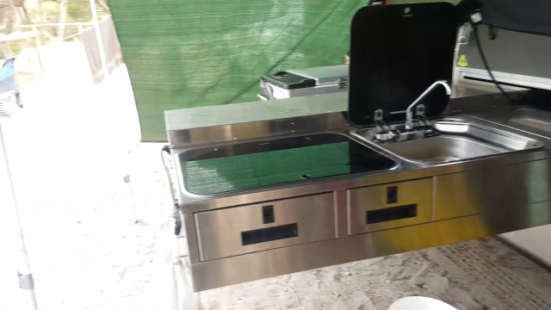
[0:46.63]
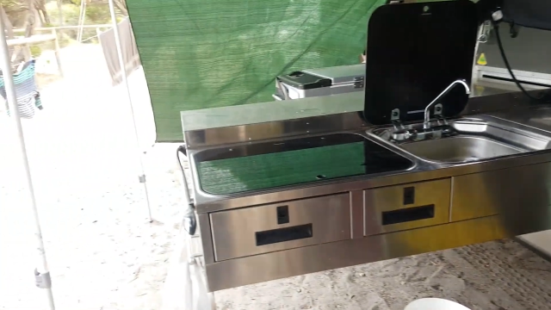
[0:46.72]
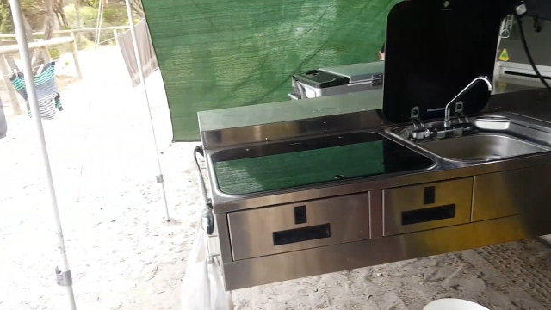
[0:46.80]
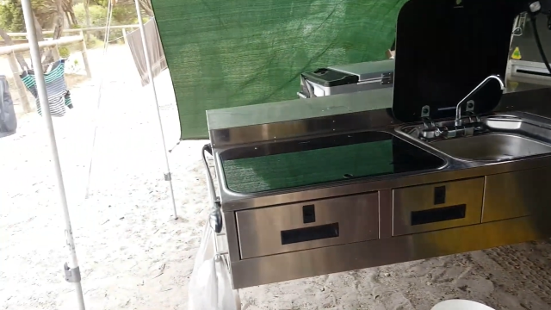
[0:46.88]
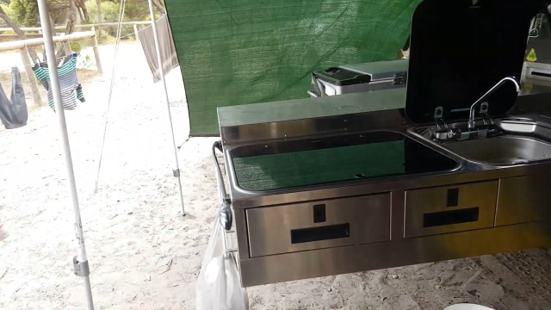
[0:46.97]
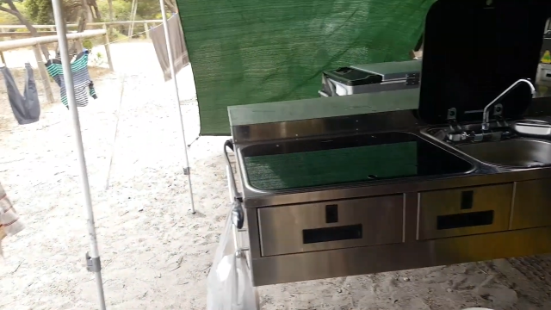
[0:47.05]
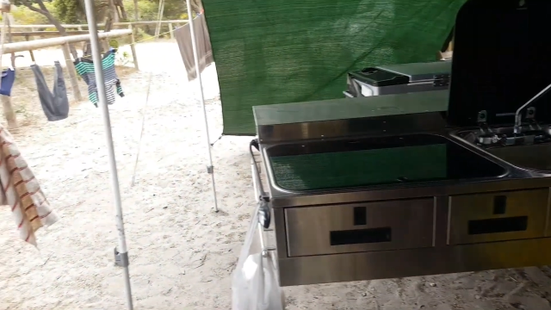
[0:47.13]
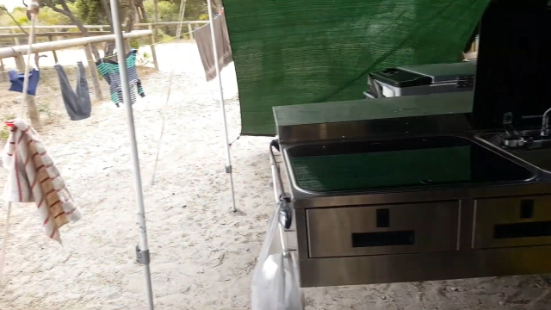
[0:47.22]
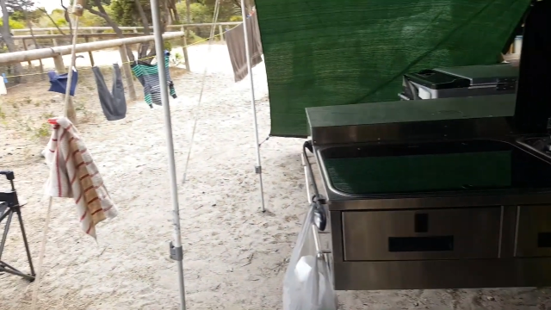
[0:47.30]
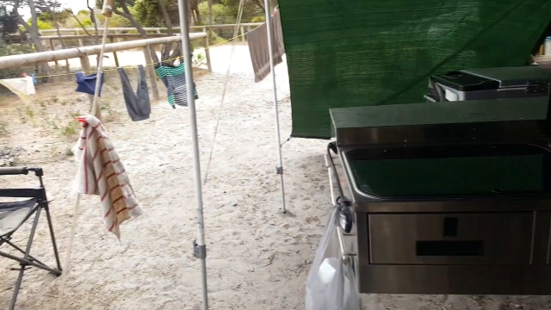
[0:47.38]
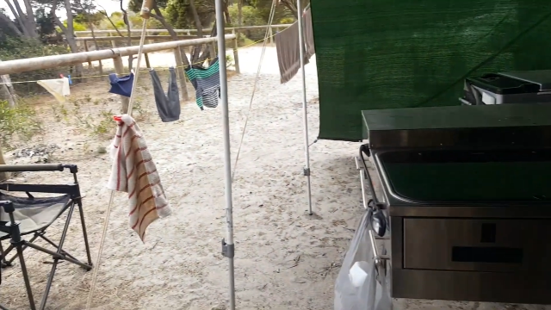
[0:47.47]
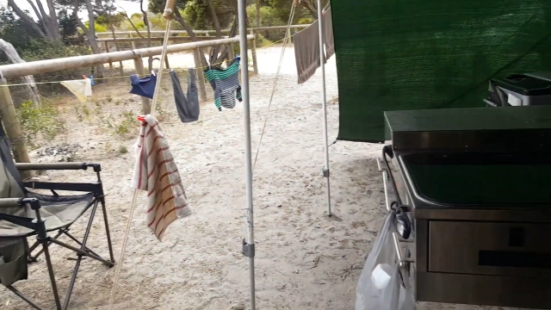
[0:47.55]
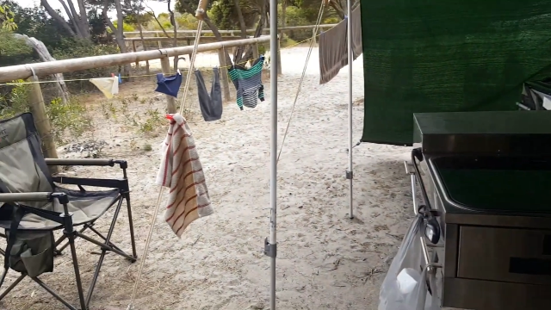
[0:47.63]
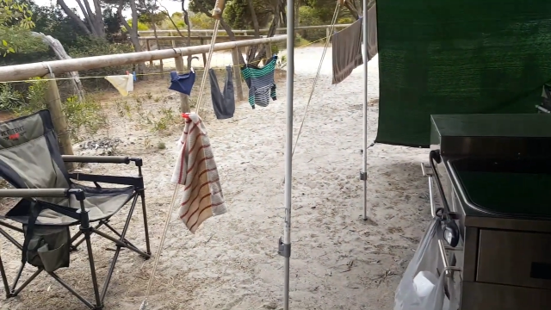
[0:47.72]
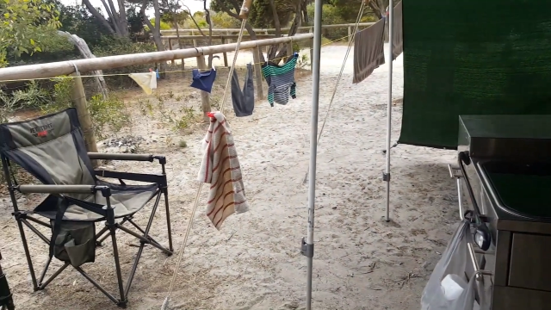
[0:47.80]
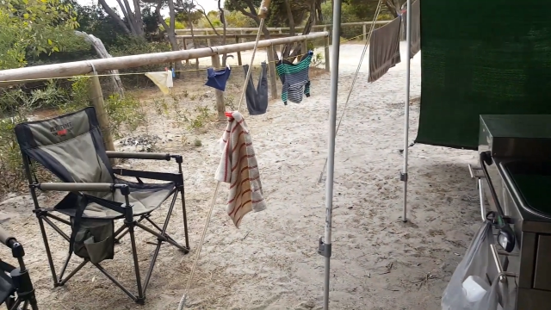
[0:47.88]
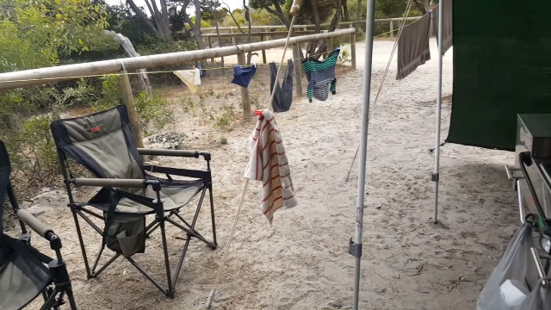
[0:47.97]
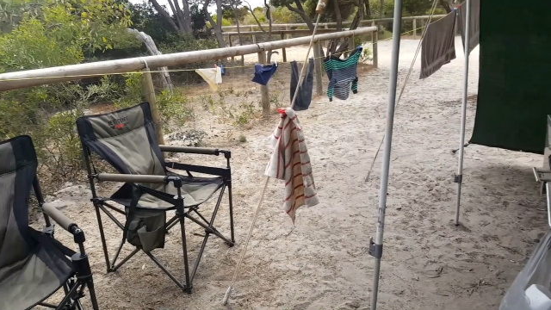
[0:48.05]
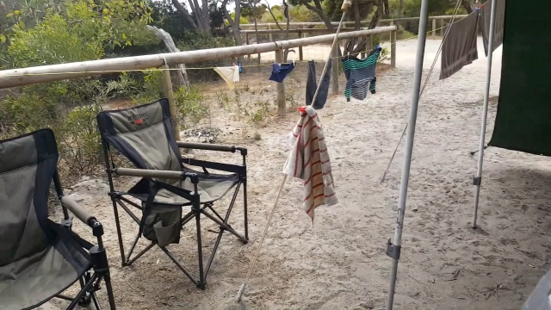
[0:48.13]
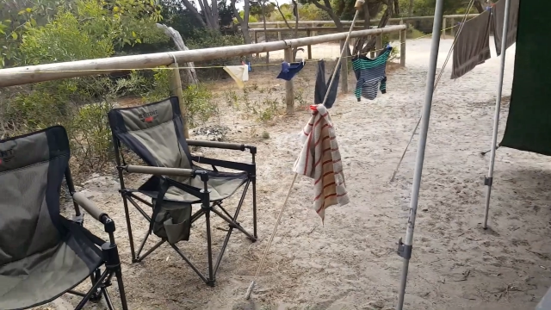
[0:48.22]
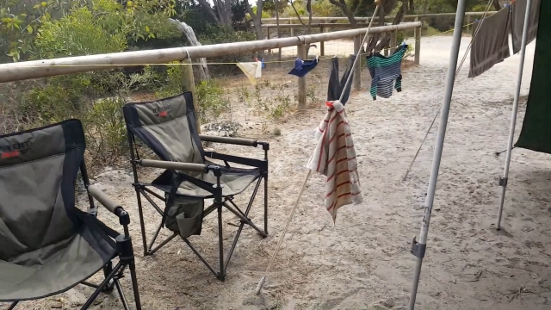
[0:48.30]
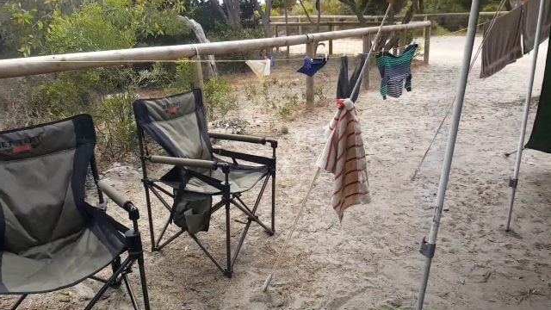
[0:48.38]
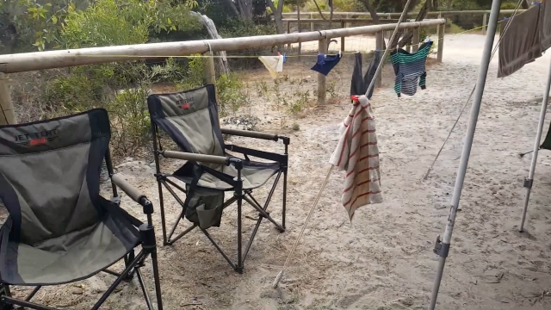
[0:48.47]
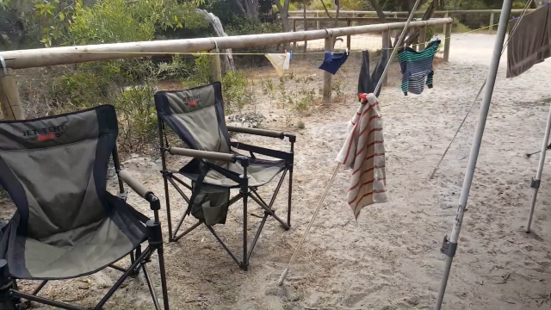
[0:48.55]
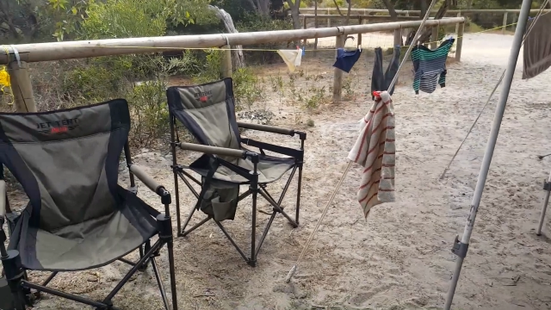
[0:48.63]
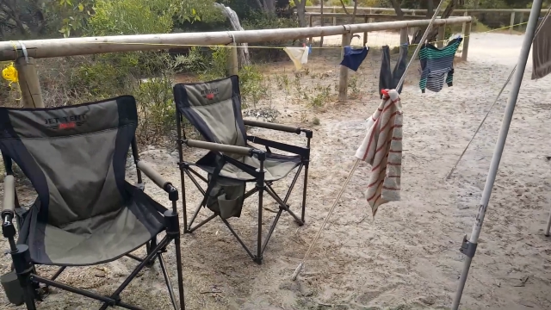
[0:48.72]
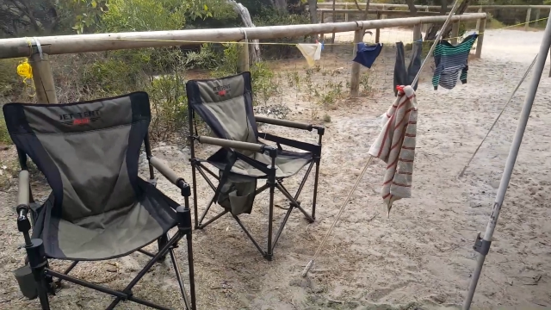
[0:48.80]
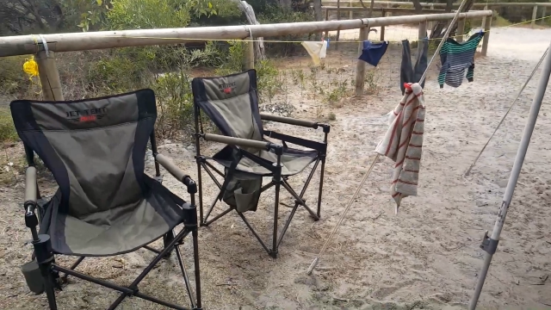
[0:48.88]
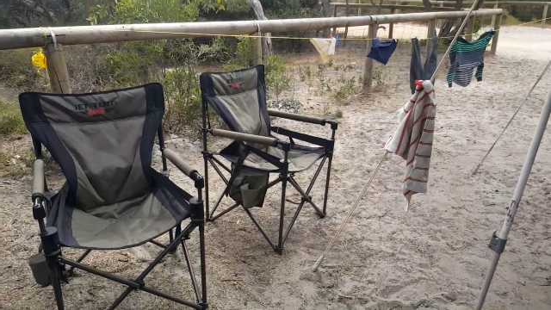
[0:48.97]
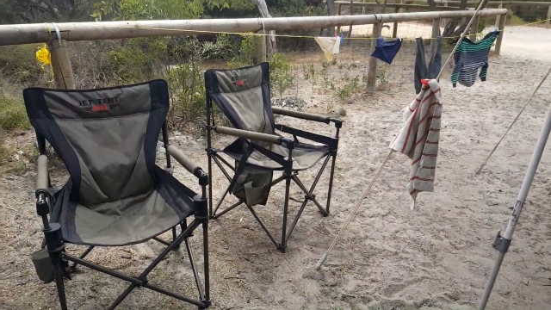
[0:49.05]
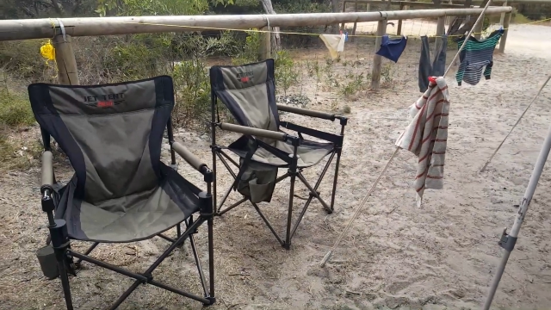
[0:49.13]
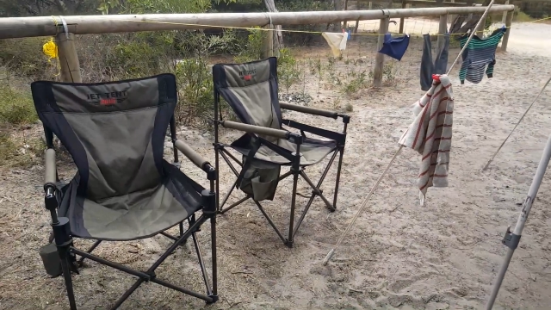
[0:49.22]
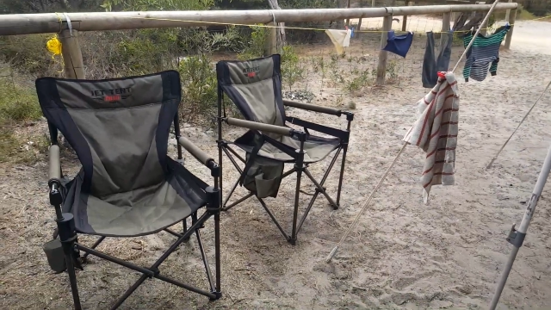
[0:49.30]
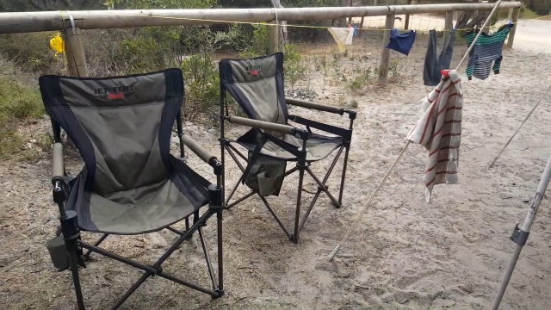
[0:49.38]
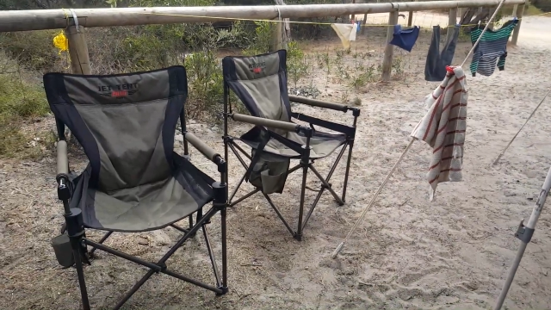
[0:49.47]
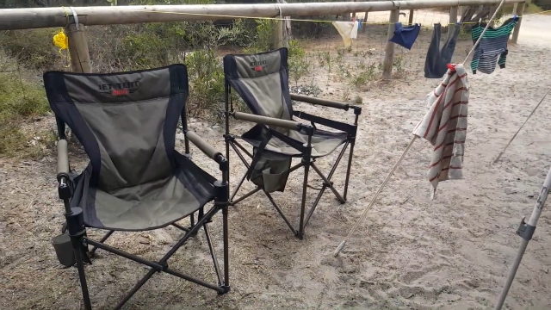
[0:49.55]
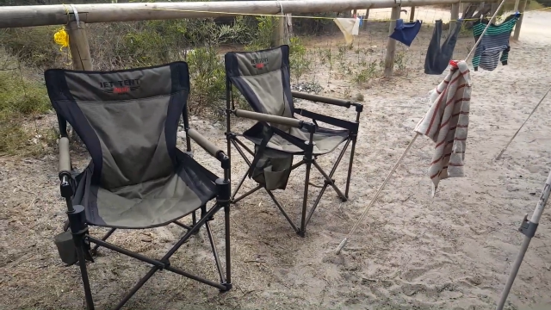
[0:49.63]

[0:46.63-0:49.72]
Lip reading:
No face is visible, so there are no lips to read.